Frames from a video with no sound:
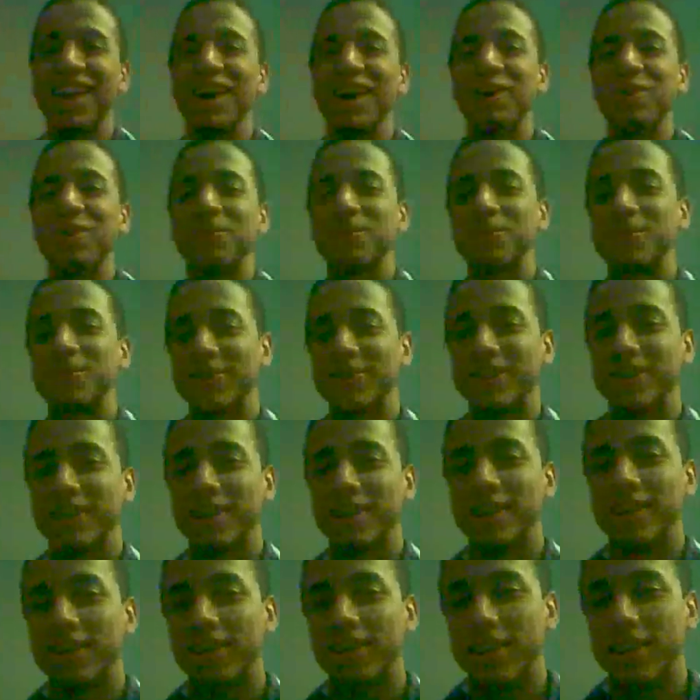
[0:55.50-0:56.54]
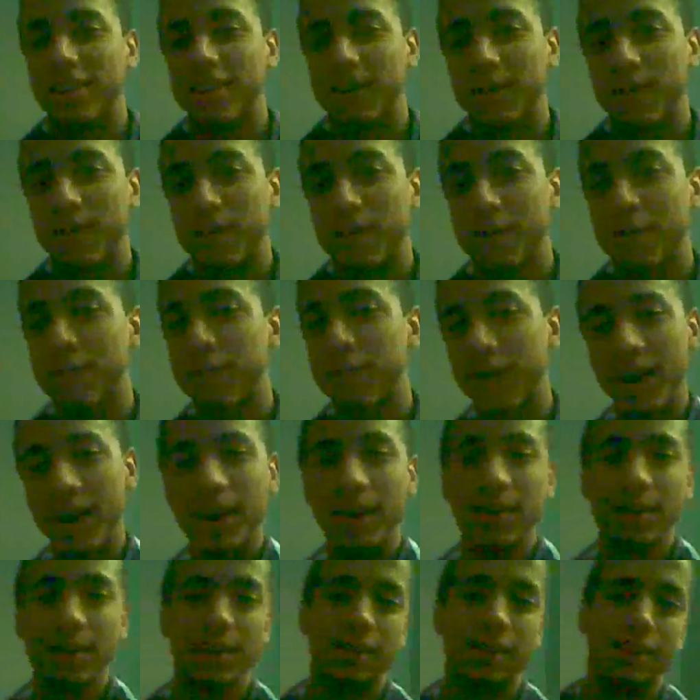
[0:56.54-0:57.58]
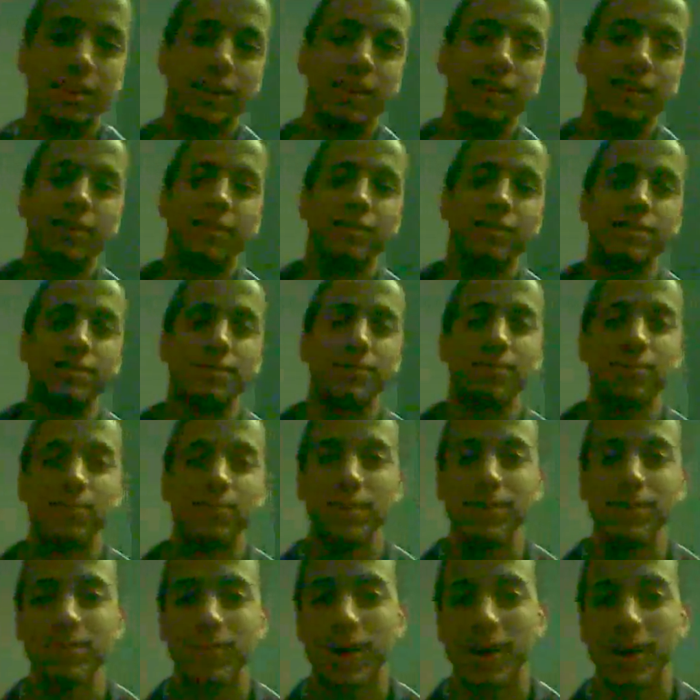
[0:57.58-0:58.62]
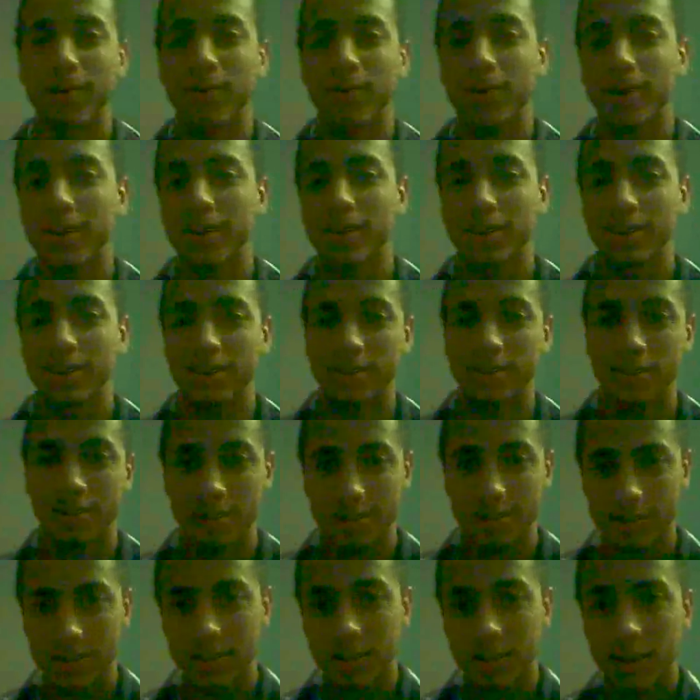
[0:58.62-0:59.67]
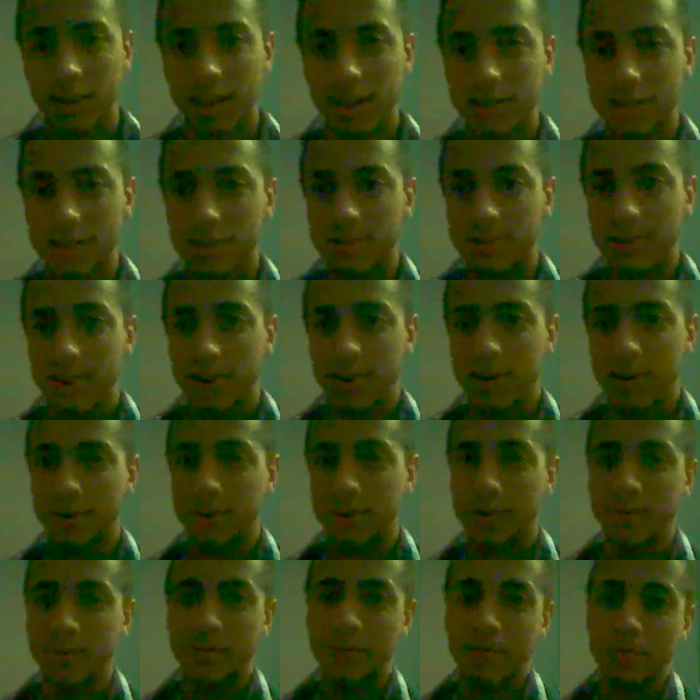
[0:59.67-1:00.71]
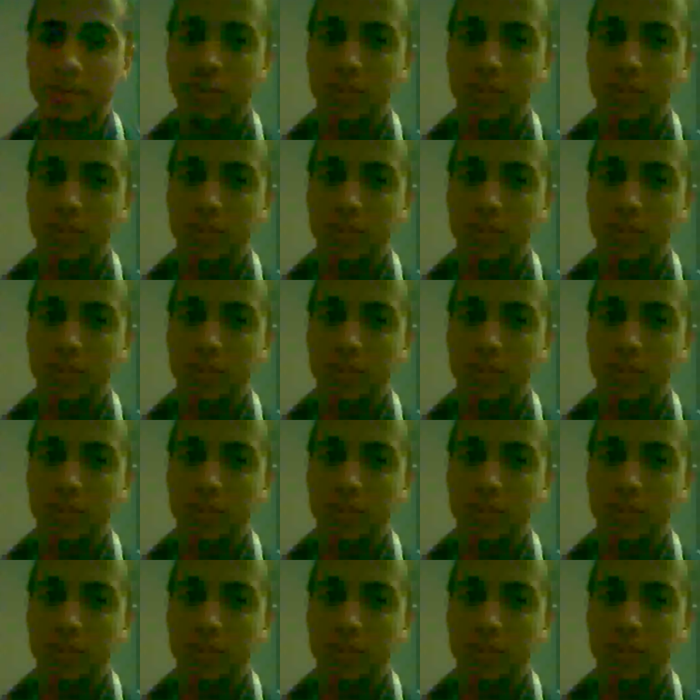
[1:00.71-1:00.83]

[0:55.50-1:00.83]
and I will fight it to be my way, just to let you know.